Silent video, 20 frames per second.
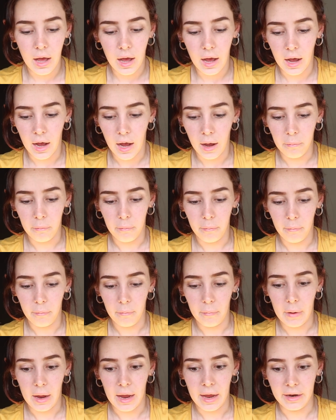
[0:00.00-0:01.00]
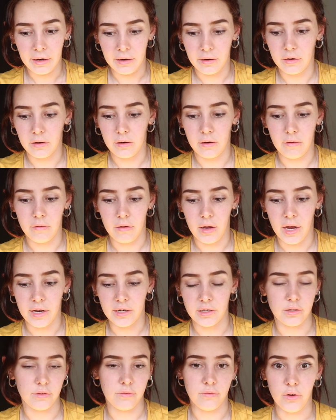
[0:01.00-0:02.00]
And I
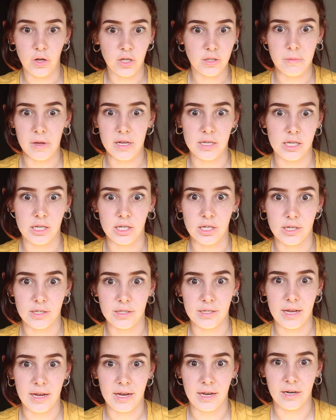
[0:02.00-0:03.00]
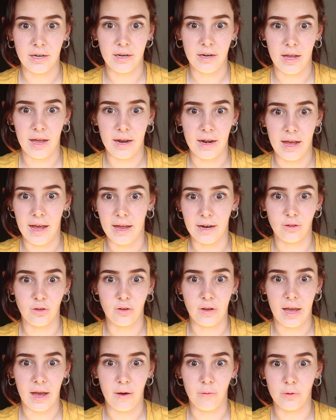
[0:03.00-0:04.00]
just, first message I seen and I had a
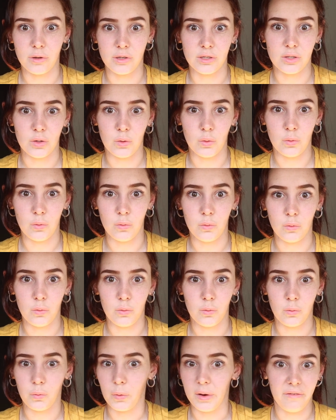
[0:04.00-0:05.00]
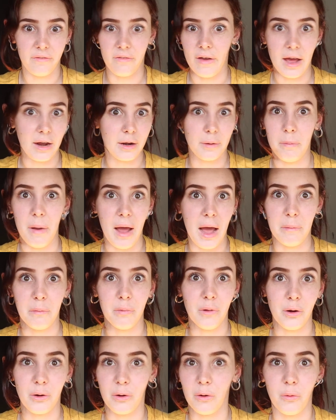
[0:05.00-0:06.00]
look at was, we found
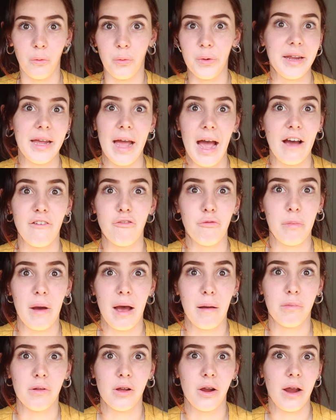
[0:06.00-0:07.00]
Pablo, or we have Pablo.